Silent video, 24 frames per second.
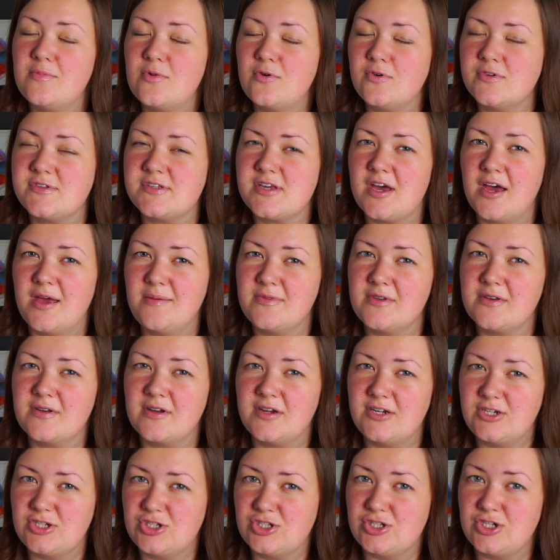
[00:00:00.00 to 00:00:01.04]
more time than
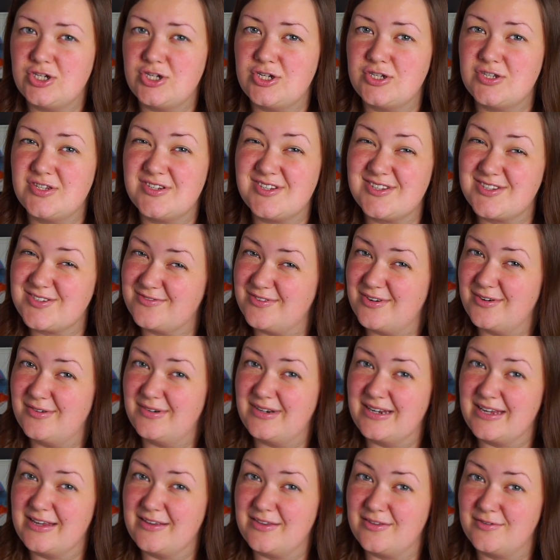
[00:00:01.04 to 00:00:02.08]
I should
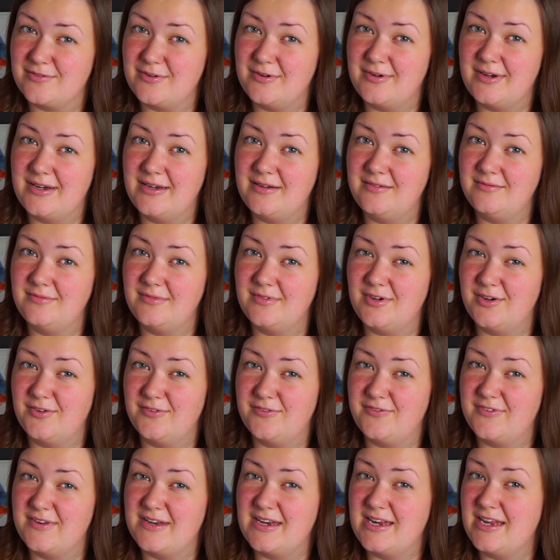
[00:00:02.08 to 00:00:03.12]
scrolling through it
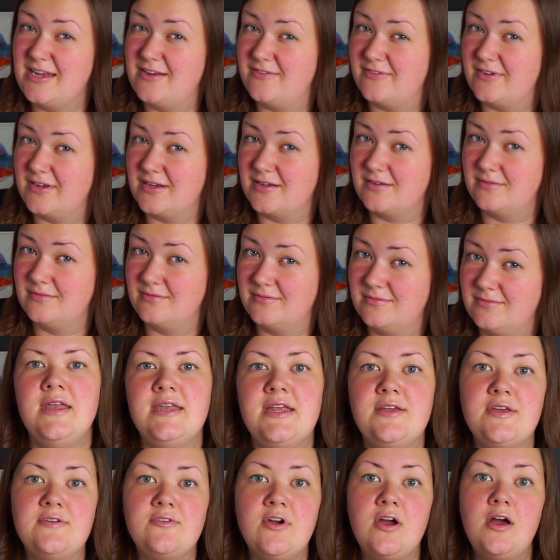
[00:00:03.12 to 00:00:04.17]
of an evening.
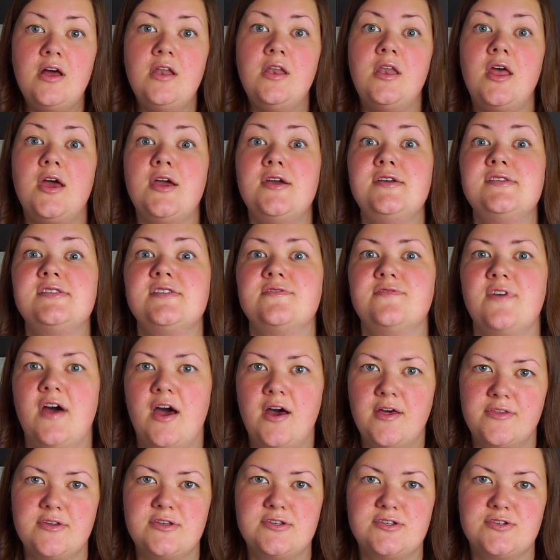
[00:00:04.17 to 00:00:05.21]
Now, there are loads of
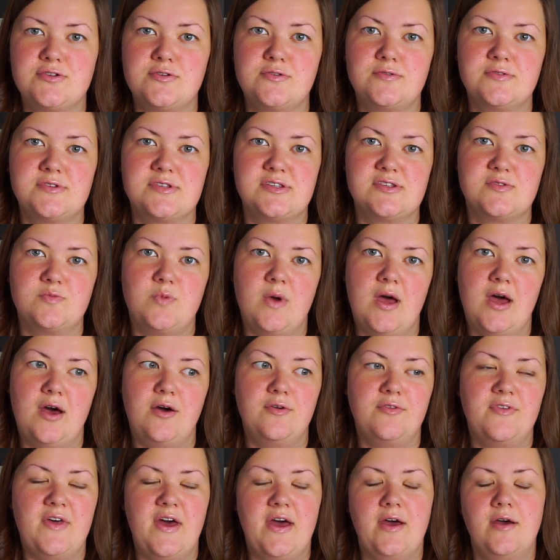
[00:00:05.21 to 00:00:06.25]
other tools as
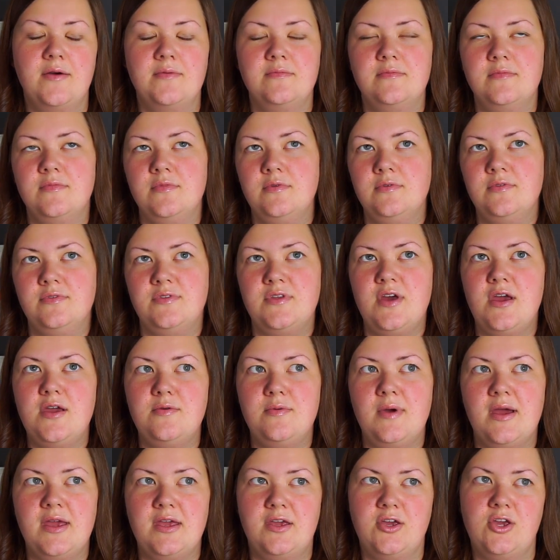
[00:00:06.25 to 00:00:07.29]
well that,
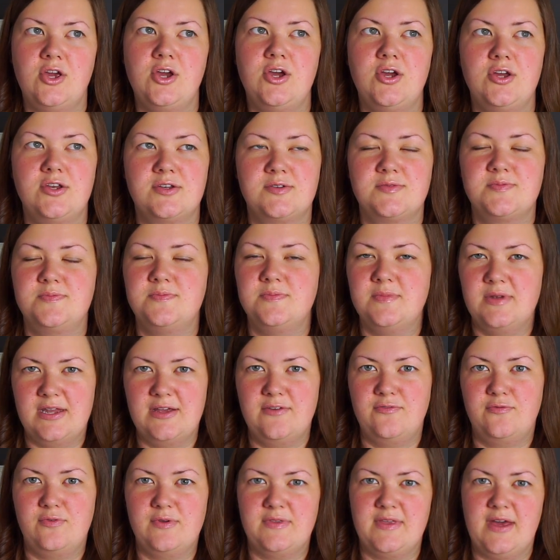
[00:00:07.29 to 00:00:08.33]
although I could
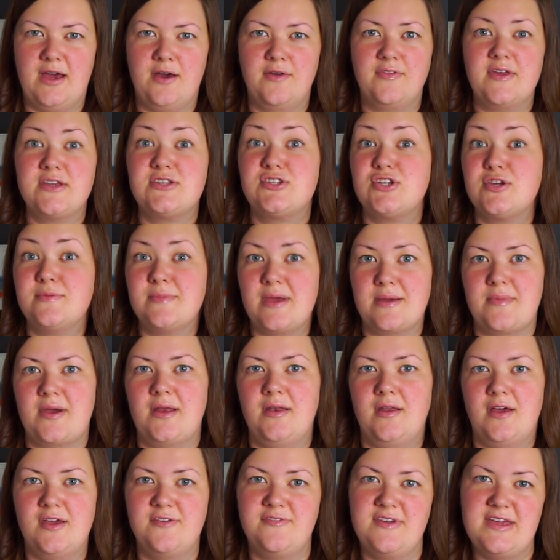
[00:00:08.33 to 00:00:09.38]
live without, they do make my
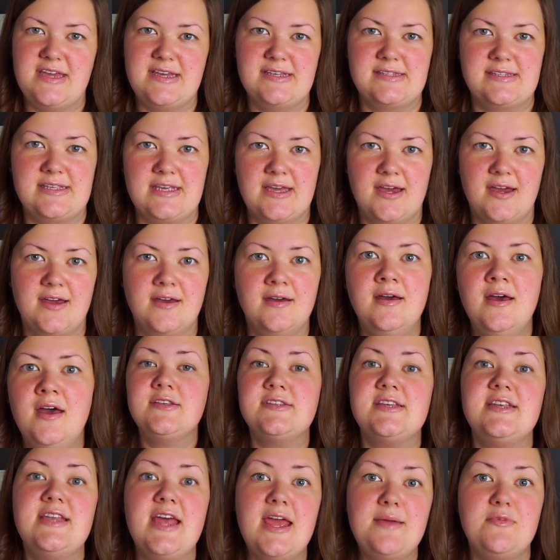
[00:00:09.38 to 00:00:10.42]
life easier.
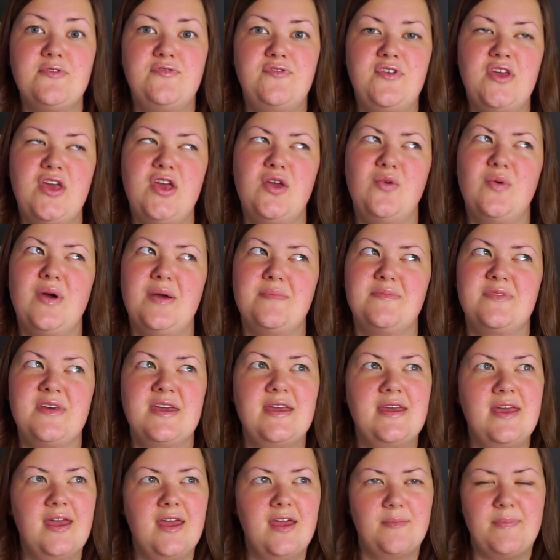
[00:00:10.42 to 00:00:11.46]
To name a few, I'm
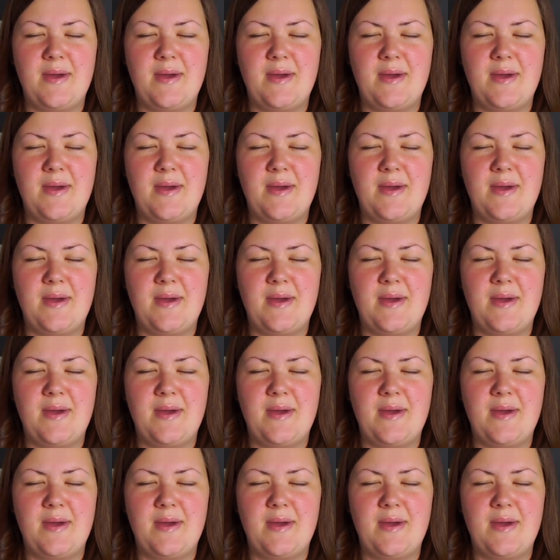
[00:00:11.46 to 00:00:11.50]
thinking